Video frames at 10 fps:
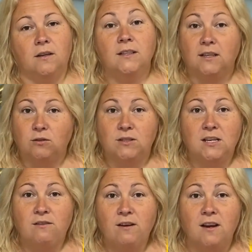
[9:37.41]
Adults
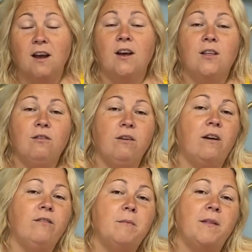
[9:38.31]
TV. Three
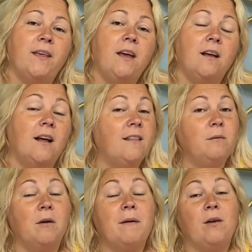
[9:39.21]
of them on there, and
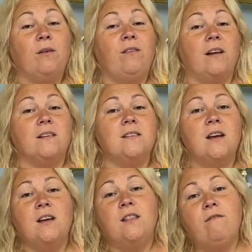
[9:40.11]
then we've got my OnlyFans.
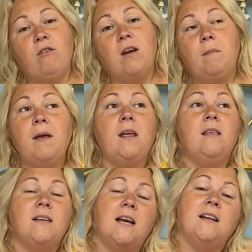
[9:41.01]
The freebie,
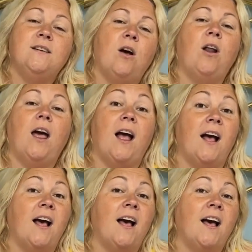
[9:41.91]
the $10,
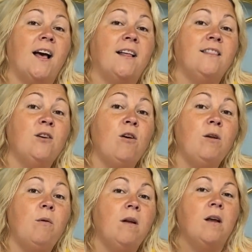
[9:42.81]
and the
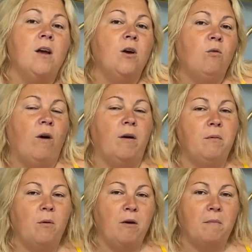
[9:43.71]
naughty one, where I'll
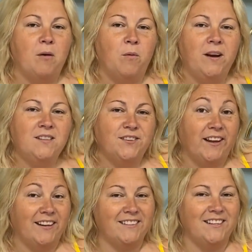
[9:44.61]
be wearing my wigs to
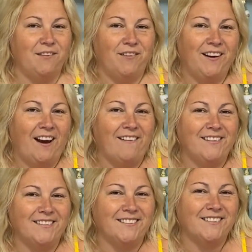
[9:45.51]
get into different
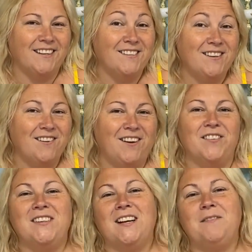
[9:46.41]
characters. So
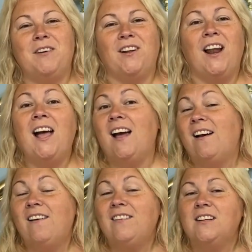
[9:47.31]
go and check them all
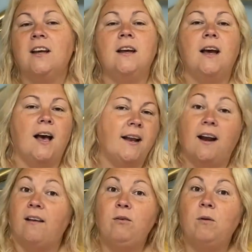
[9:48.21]
out, and
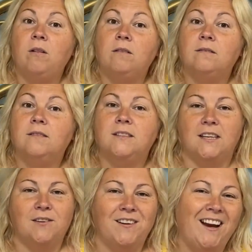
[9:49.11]
I love you all.
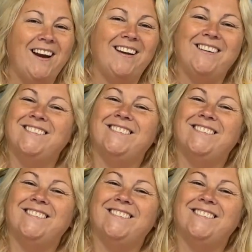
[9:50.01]
See you all later.